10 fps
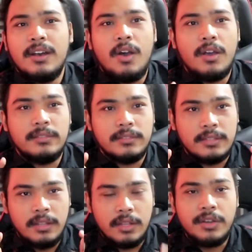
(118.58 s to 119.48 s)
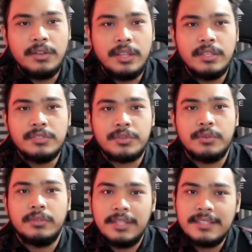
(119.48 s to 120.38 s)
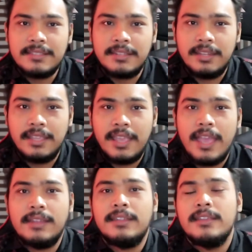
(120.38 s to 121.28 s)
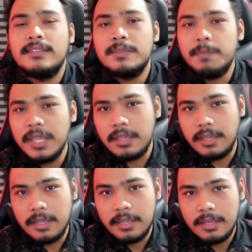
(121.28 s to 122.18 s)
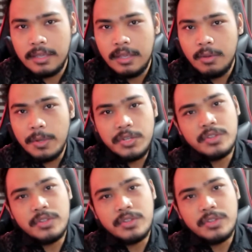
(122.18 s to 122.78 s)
on learning through listening and speaking. When